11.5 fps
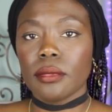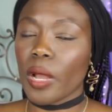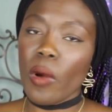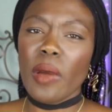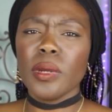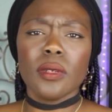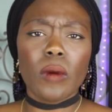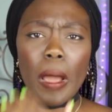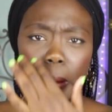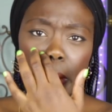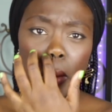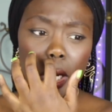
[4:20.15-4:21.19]
Like, why
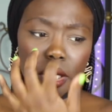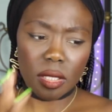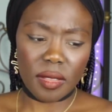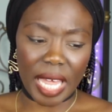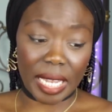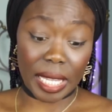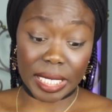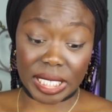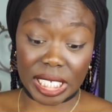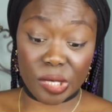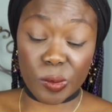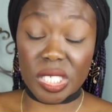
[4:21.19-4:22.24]
would he want to do that? Unless
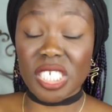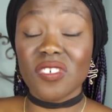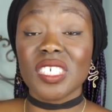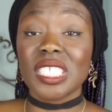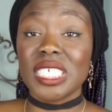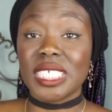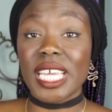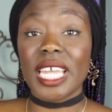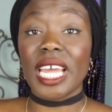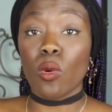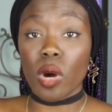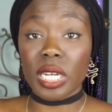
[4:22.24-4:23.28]
he specifically said,
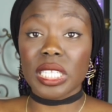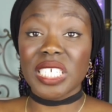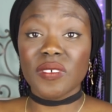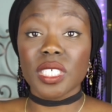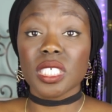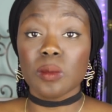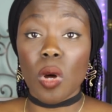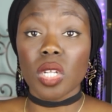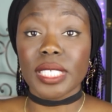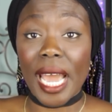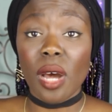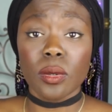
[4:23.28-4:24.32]
I want to live in a small
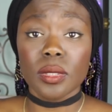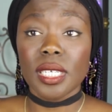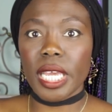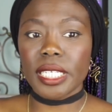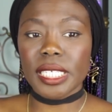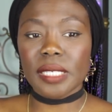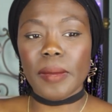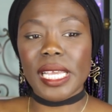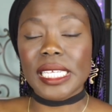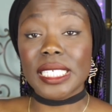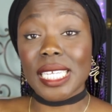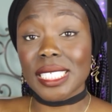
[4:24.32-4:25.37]
town, it doesn't make
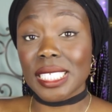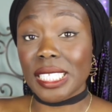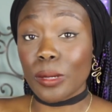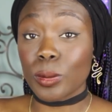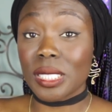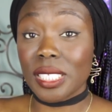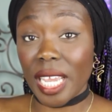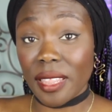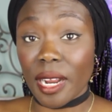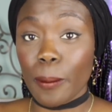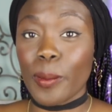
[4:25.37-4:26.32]
any sense that they would stay there.